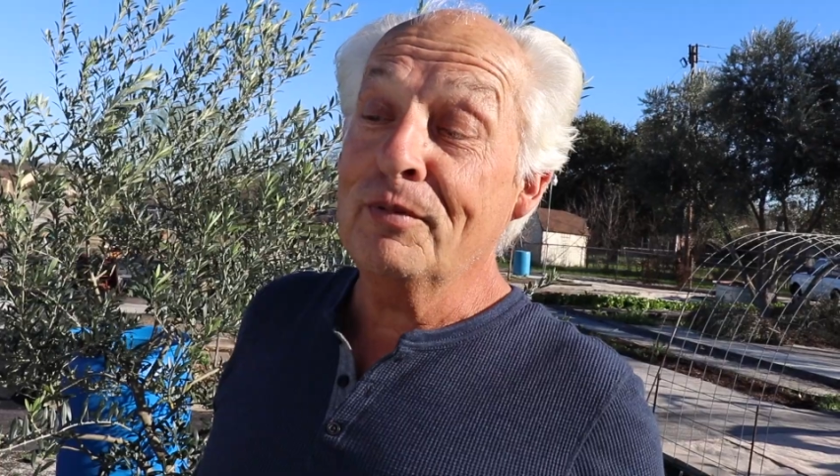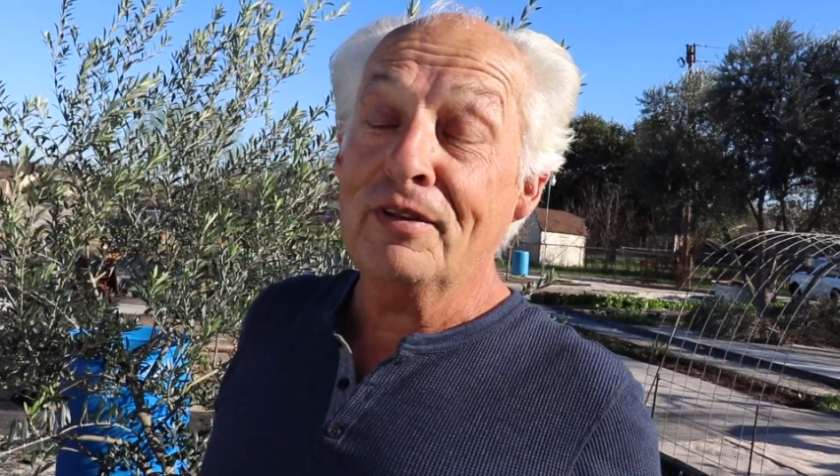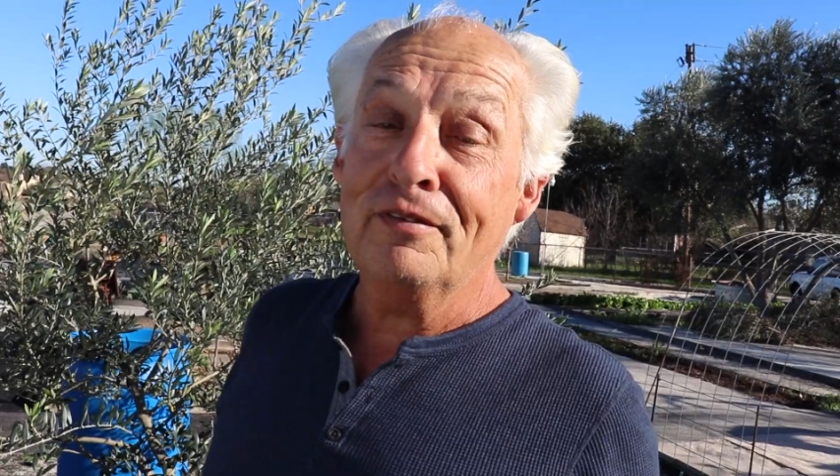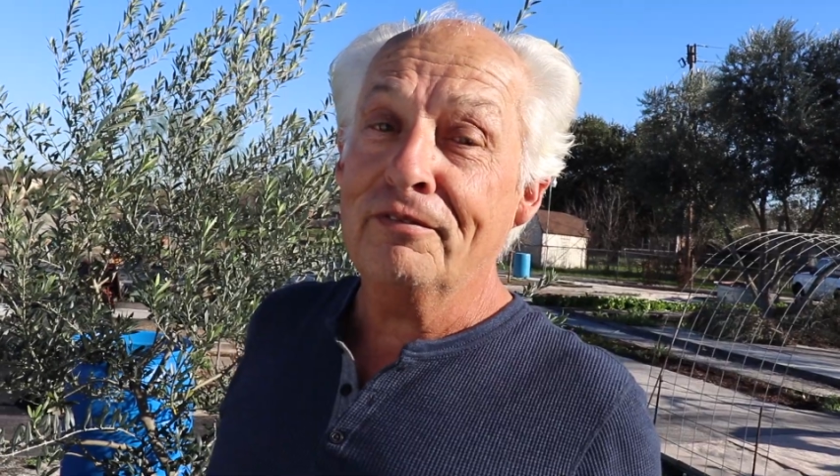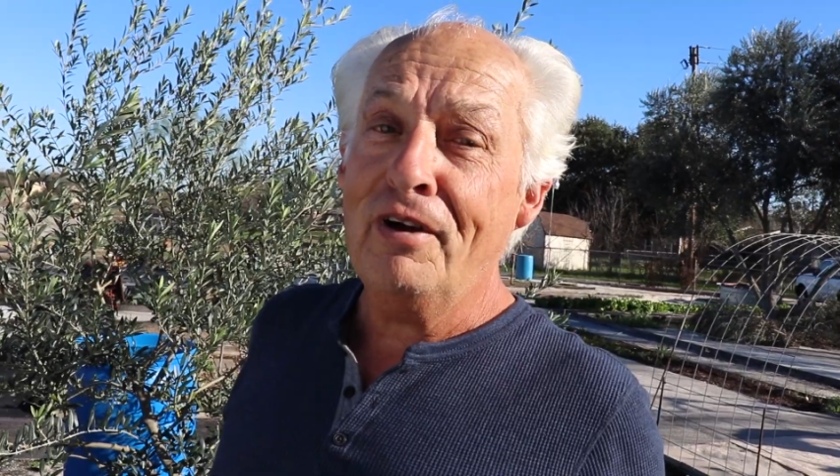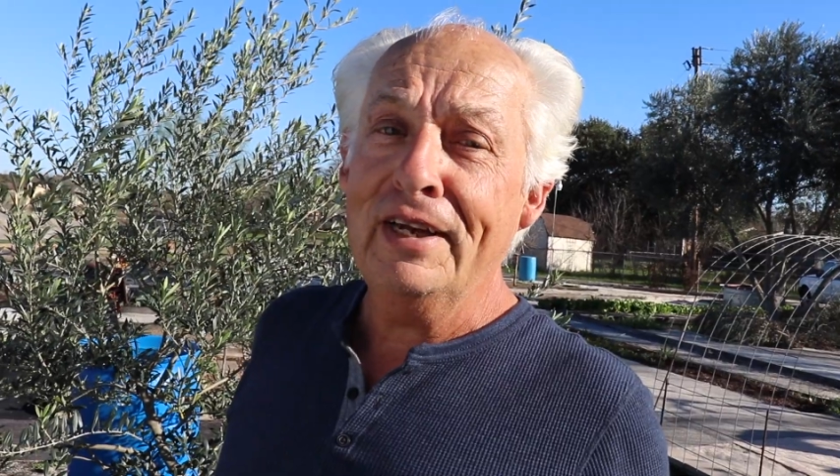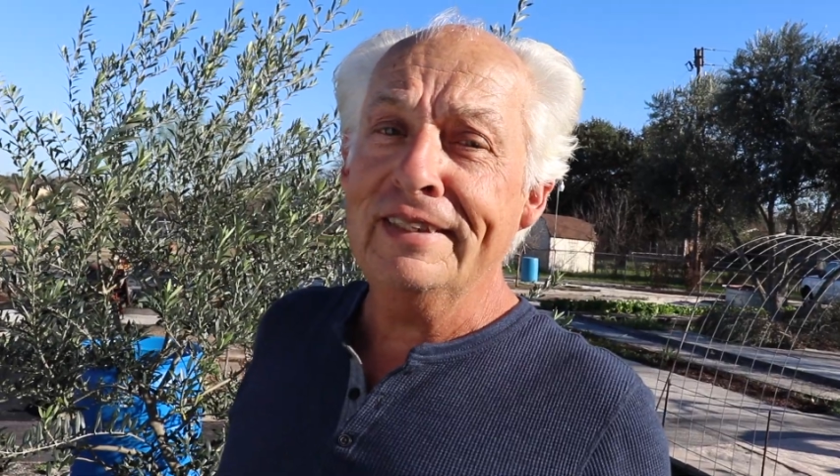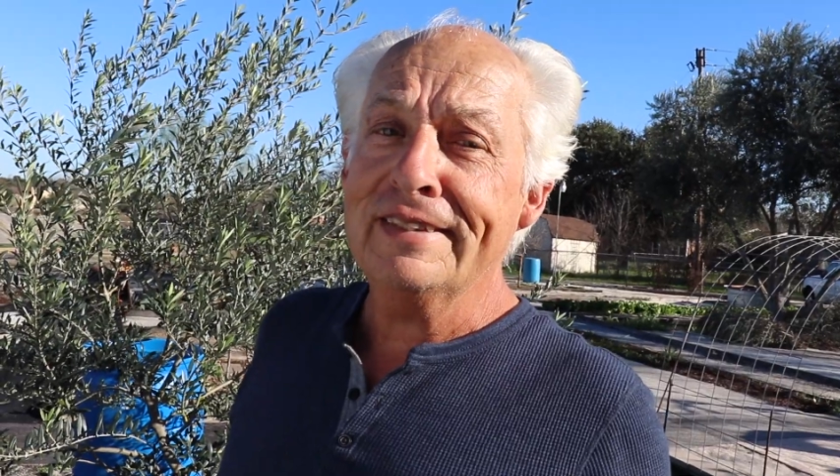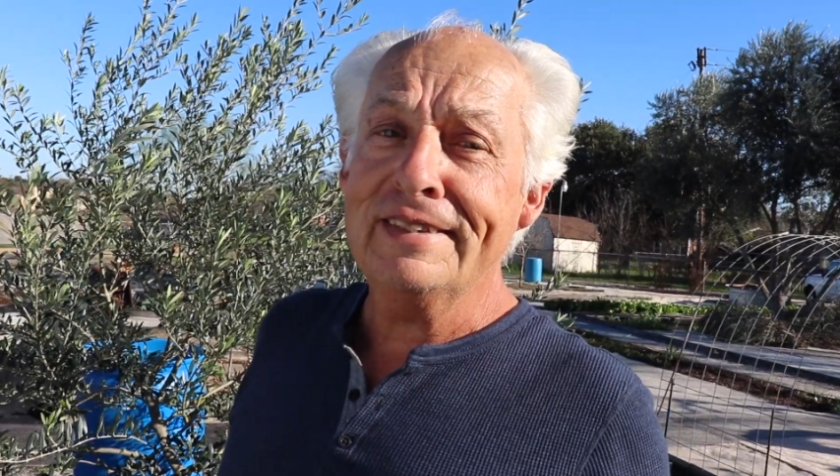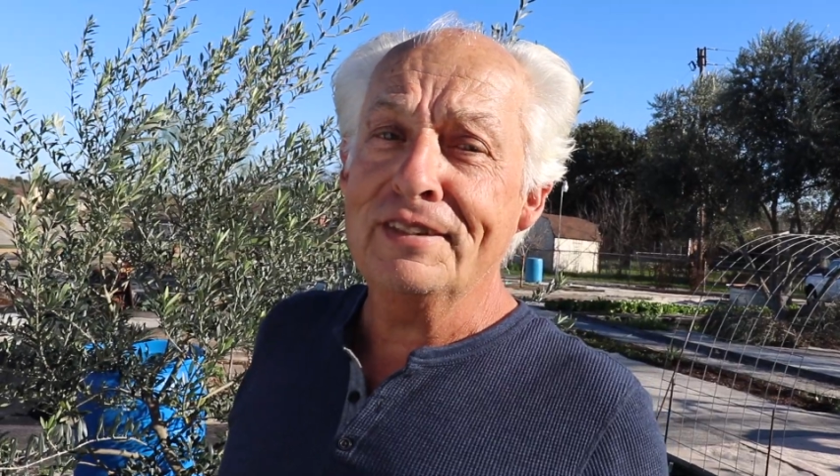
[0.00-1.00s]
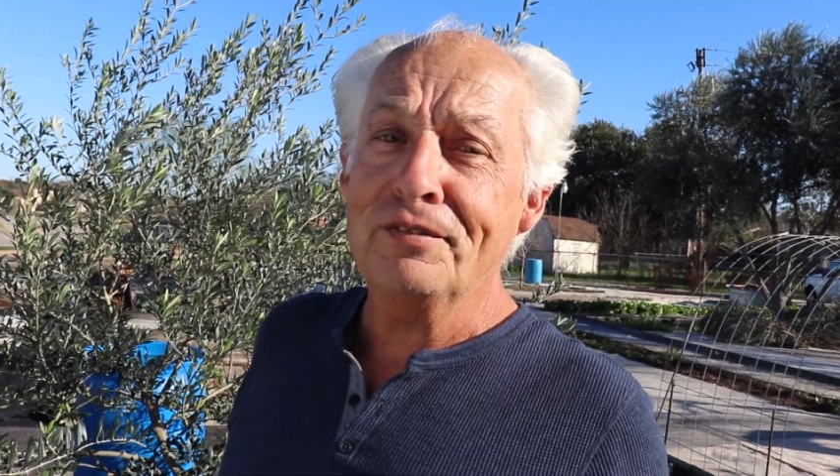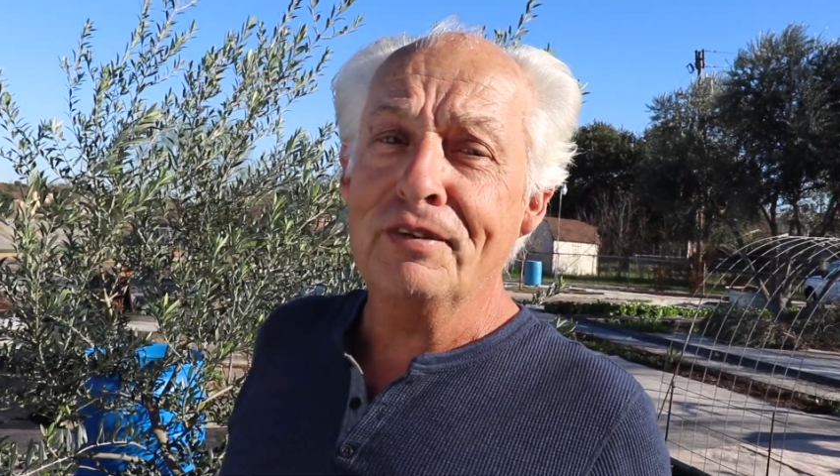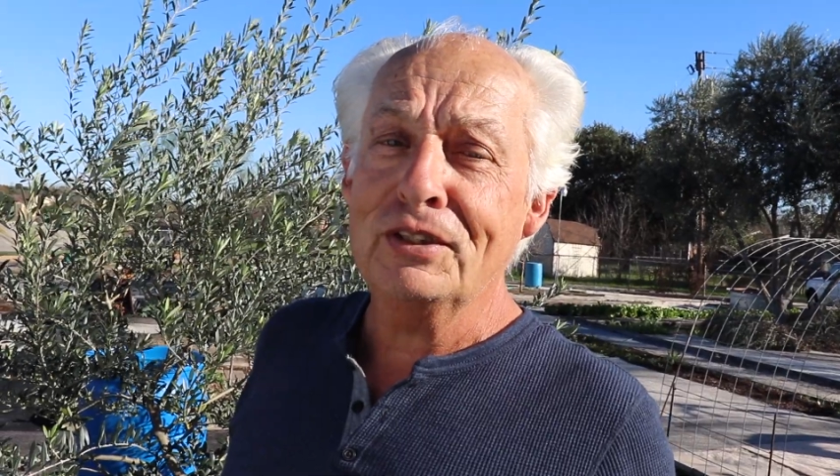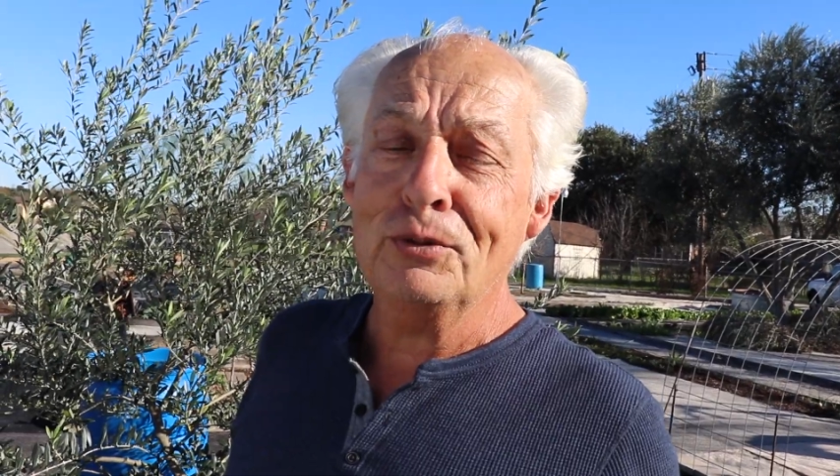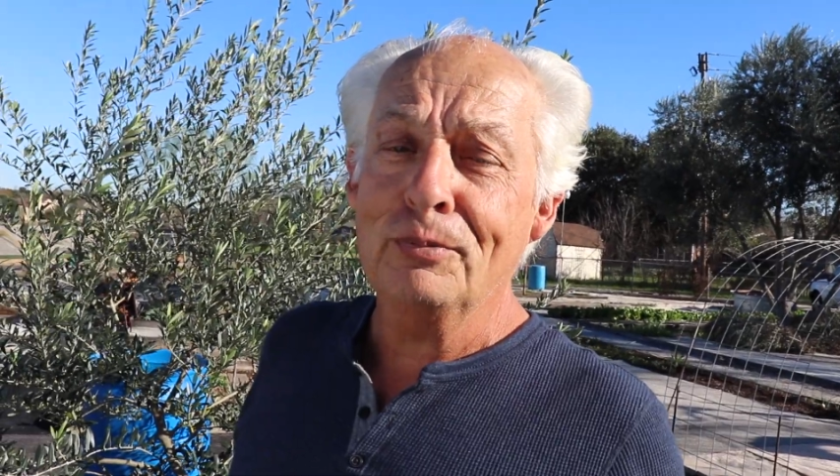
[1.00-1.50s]
of the finest
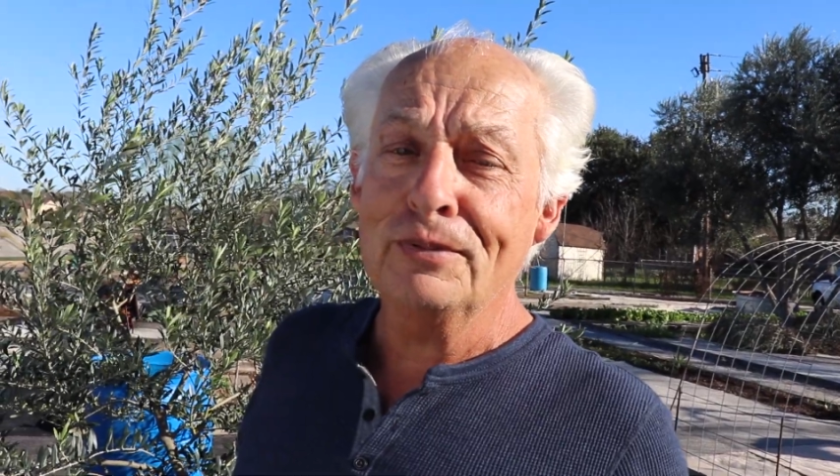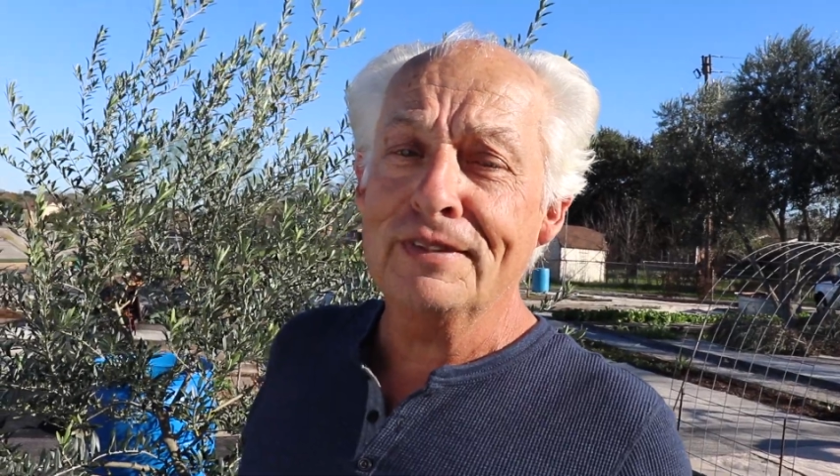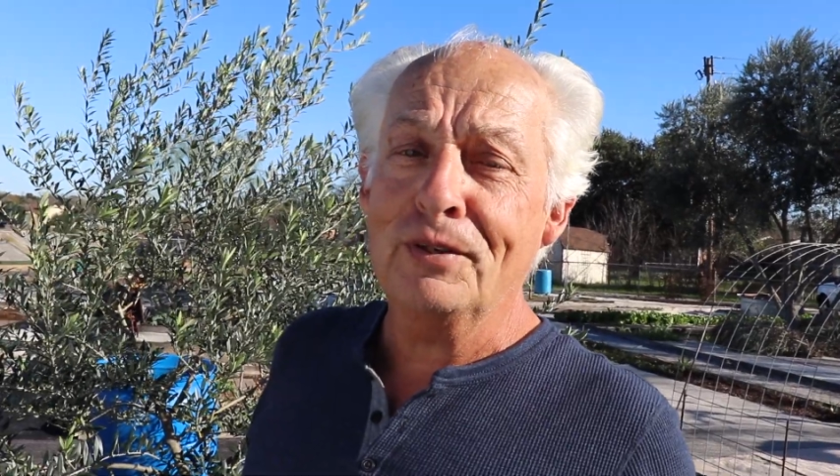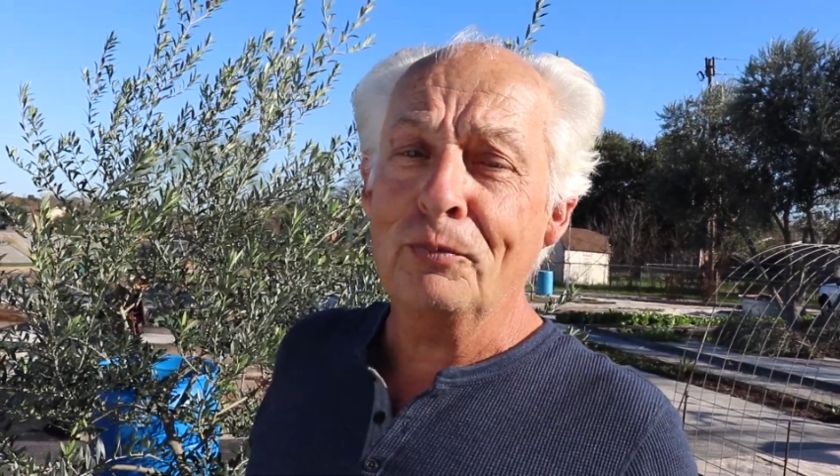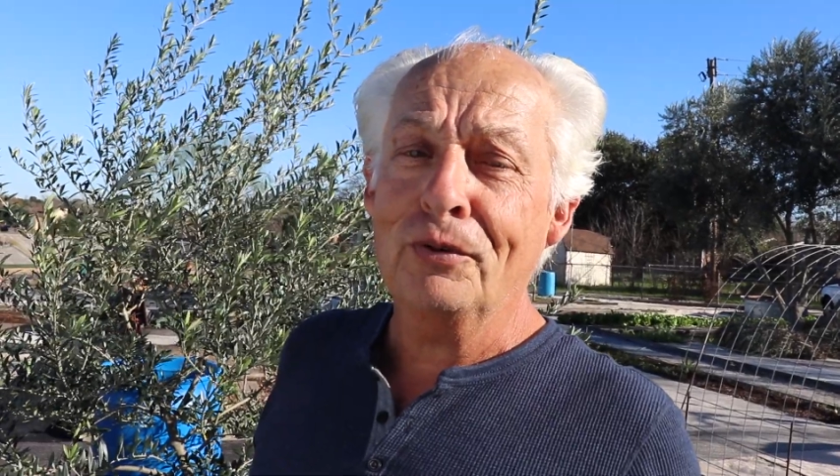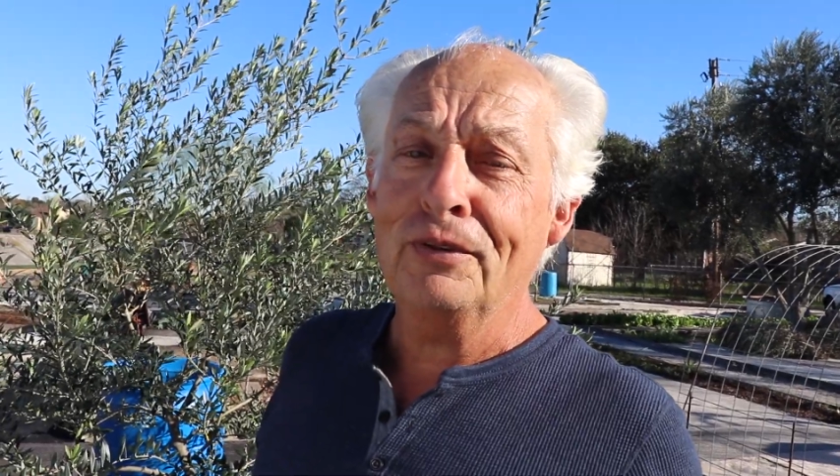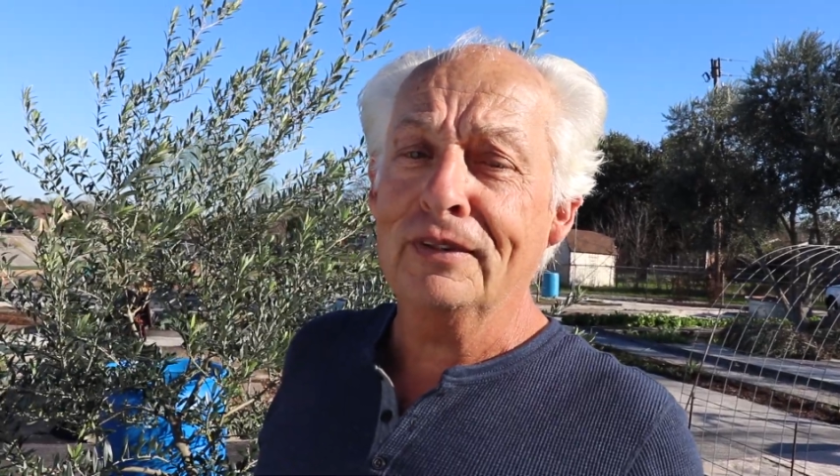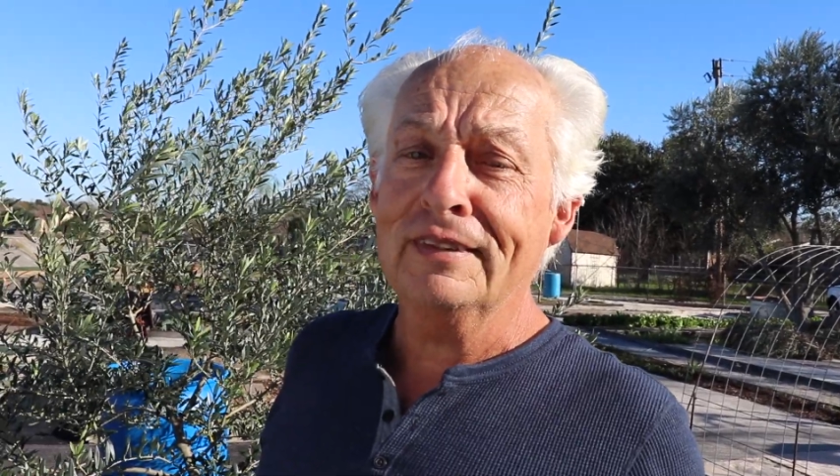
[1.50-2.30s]
vegetables in the world,